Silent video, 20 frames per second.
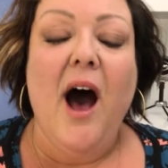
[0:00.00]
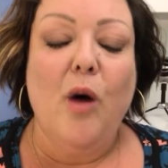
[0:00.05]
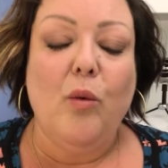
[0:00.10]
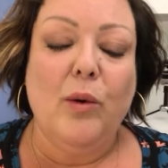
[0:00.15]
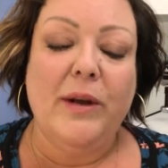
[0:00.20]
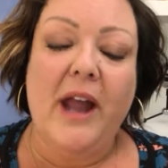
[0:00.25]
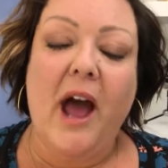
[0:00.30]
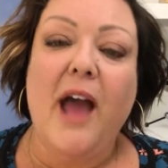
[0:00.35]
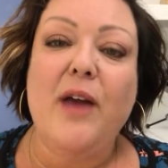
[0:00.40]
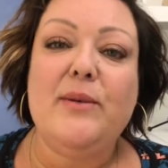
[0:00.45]

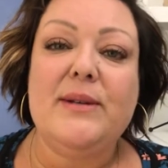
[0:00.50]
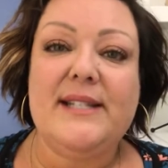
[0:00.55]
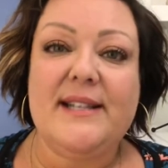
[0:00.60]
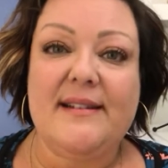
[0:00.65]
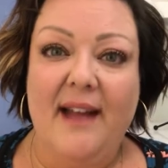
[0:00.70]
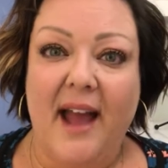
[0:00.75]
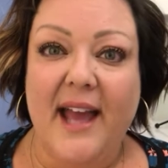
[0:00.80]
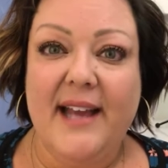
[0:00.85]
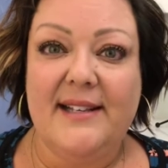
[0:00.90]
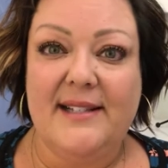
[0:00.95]
When I was
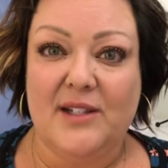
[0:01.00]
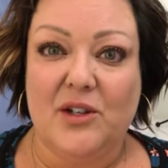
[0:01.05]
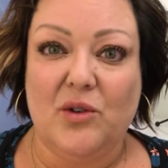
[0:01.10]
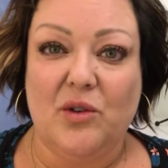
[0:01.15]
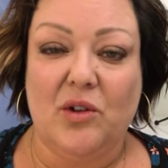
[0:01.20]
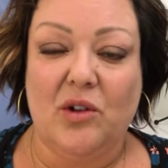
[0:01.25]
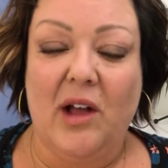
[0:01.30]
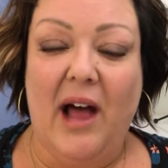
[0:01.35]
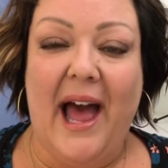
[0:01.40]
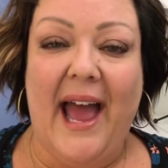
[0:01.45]
in high
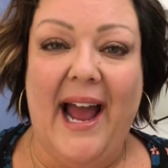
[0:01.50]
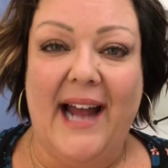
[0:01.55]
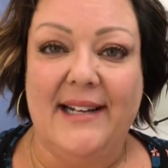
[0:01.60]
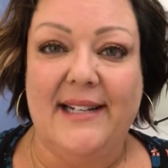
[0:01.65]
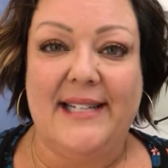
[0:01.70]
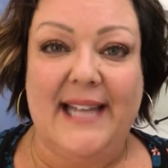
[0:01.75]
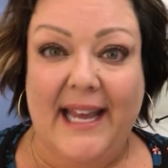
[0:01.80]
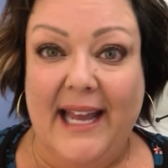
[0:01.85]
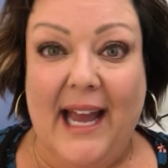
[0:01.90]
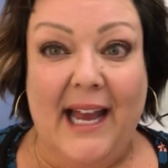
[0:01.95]
school, I had to
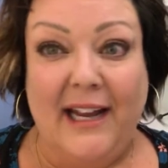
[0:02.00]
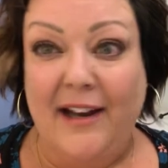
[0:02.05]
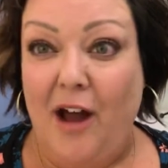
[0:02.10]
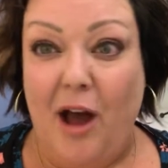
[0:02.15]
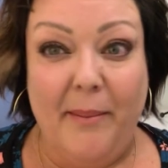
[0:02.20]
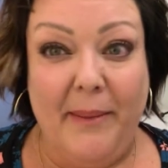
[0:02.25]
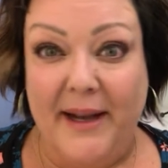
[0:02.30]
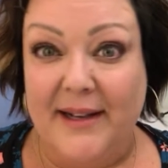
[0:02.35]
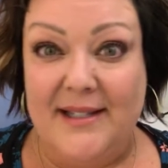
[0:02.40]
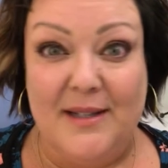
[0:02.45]
take
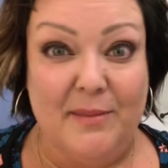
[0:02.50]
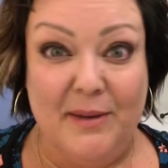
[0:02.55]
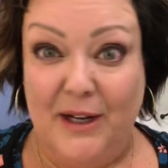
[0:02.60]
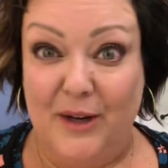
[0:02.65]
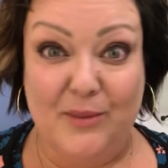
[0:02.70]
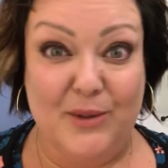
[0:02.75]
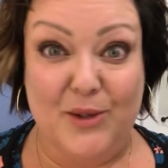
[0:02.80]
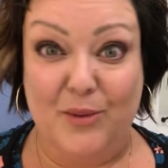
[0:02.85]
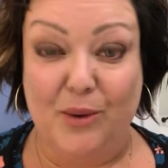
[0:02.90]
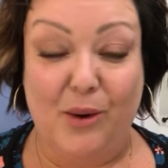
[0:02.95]
economics.
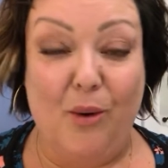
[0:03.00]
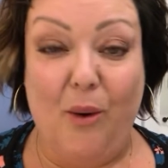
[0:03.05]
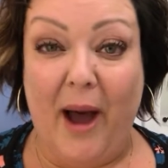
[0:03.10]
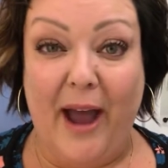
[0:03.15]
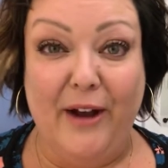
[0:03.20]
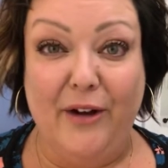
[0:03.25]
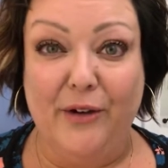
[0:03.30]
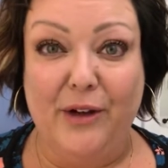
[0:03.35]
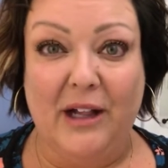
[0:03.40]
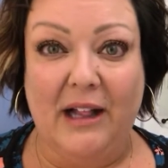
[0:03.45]
It was a
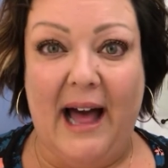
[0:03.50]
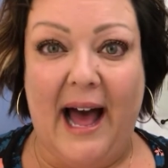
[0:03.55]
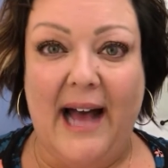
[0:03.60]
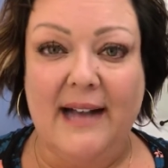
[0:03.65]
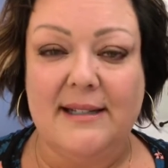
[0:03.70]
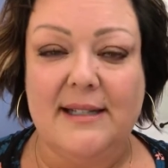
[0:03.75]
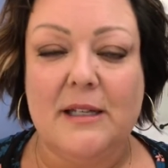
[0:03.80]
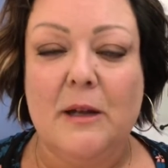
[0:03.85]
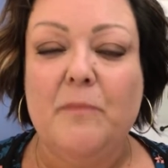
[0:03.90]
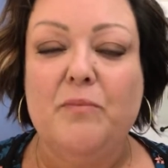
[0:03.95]
required
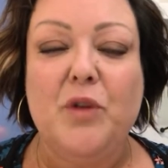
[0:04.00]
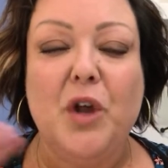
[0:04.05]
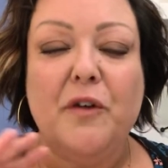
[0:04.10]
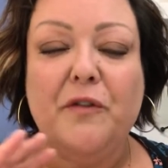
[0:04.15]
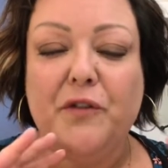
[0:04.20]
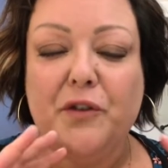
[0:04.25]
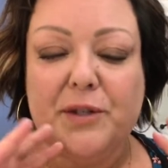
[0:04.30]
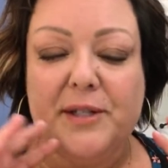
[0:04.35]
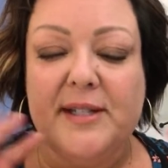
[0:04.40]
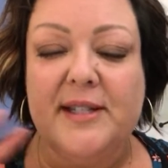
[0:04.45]
class.
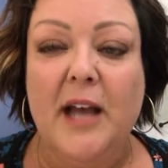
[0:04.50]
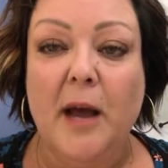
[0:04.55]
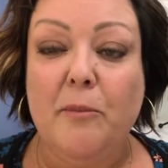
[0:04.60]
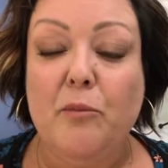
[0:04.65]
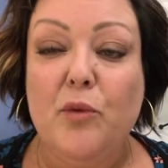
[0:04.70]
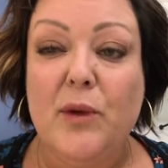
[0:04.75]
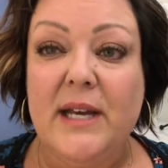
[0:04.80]
For some